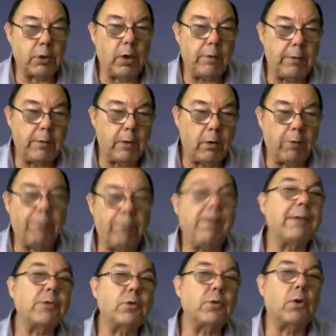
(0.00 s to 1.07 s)
or if they go
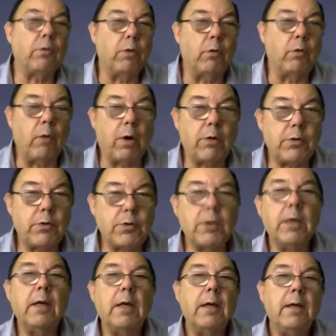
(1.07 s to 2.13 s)
fast over rocks,
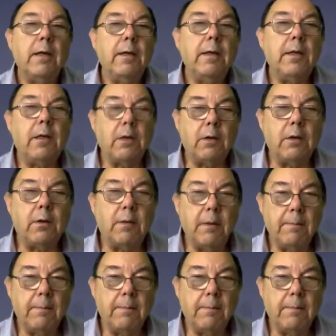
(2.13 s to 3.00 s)
you can